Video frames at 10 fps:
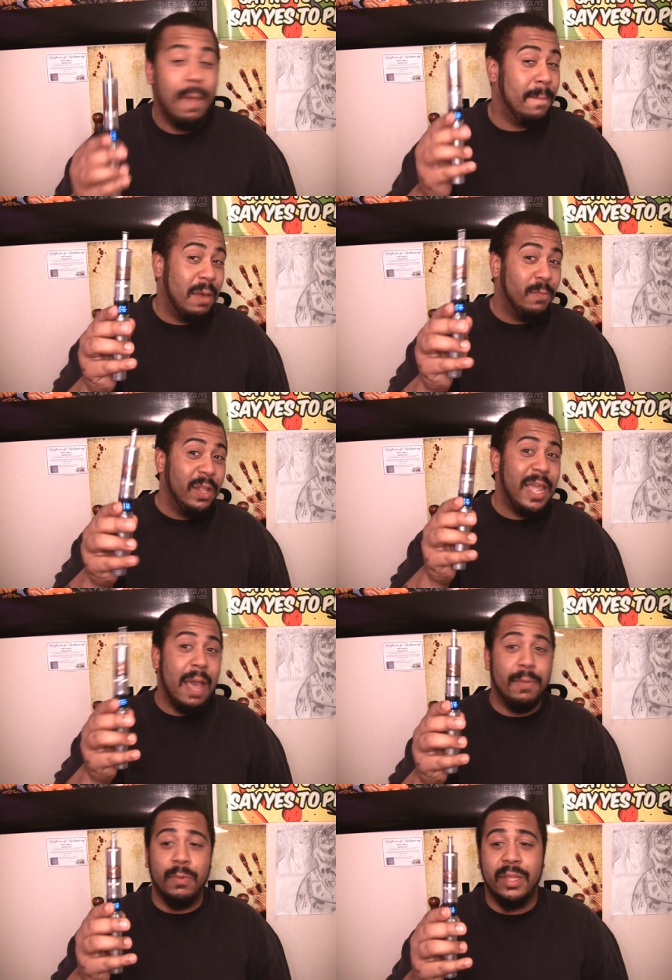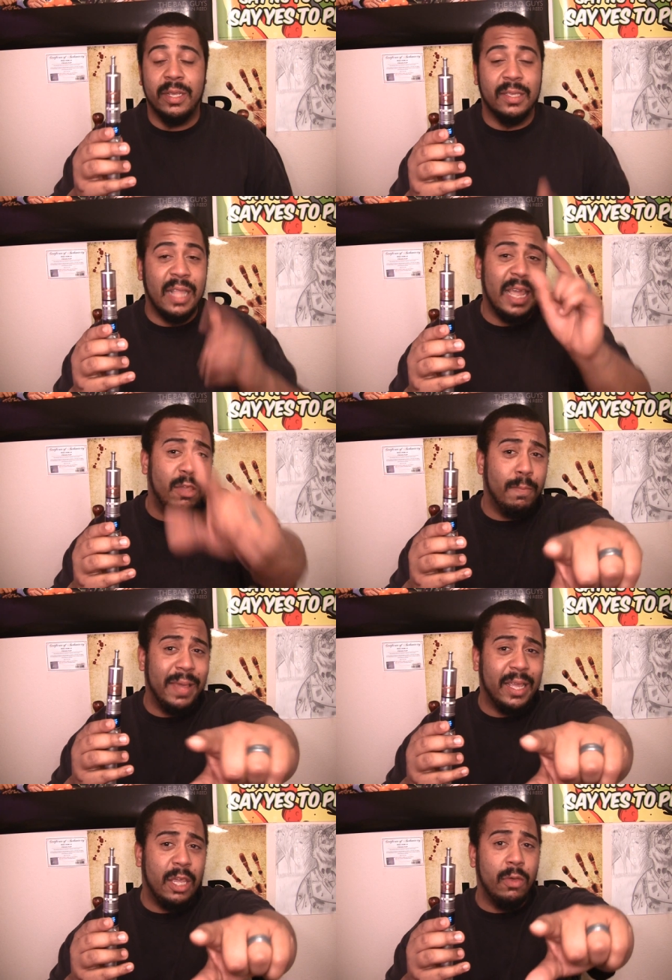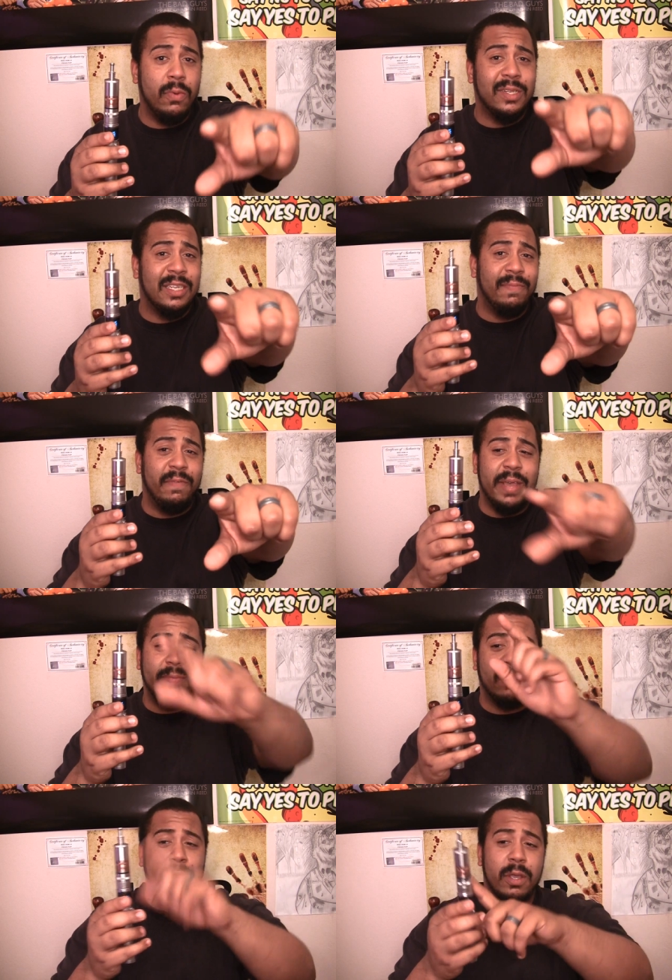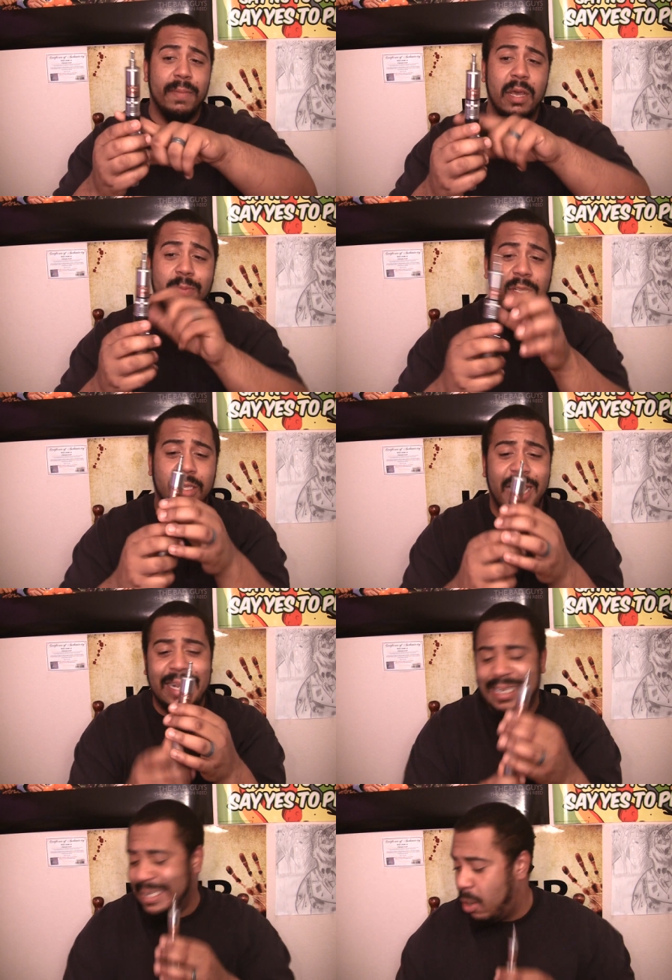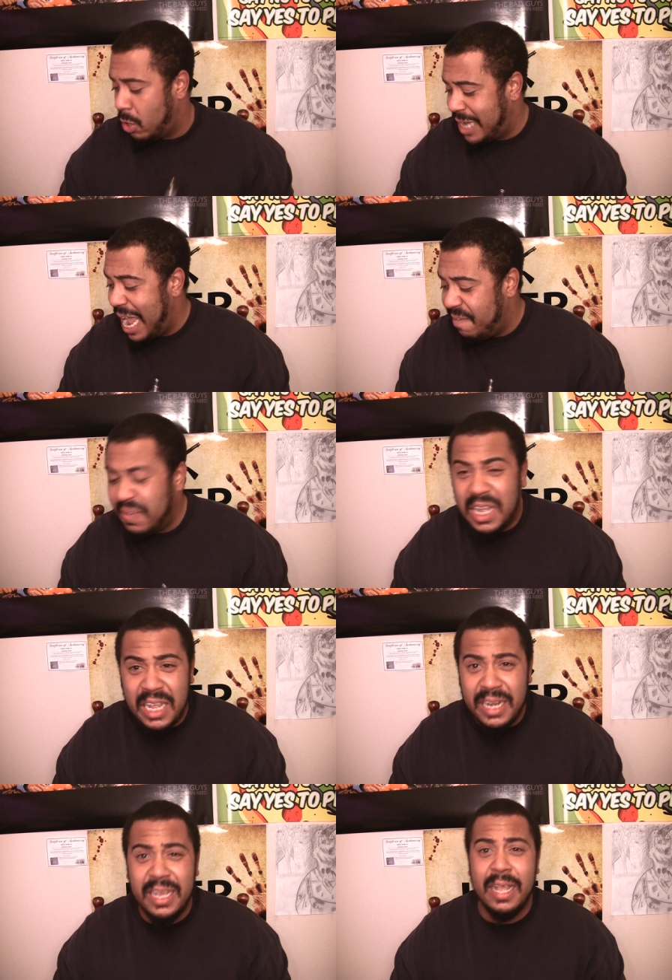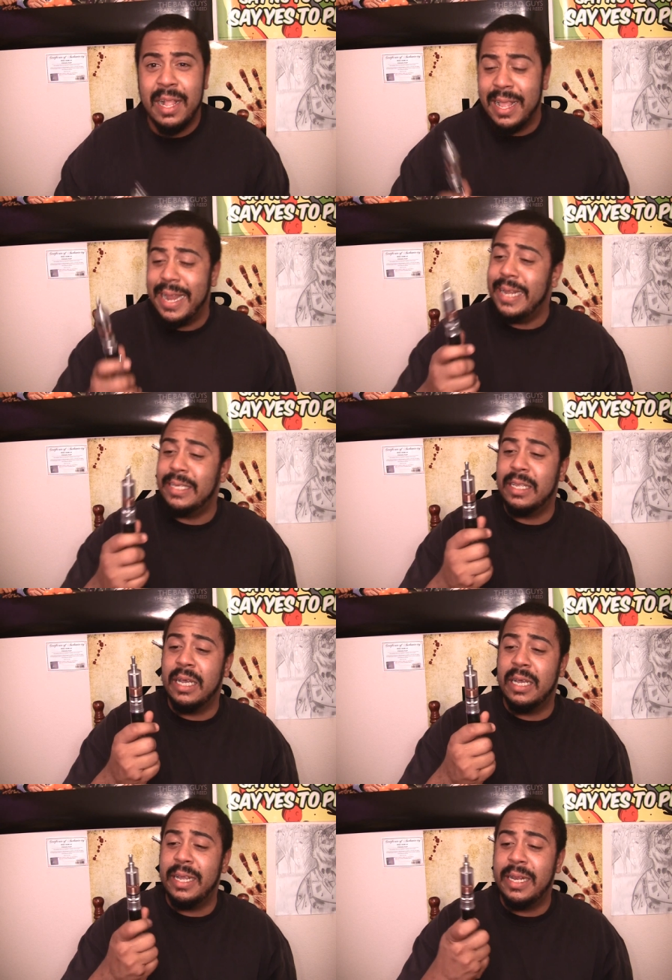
But I'm really happy with this. Thank you, Big Q and Civil Vapes, for hooking me up with this Hcigar Taifun. It is the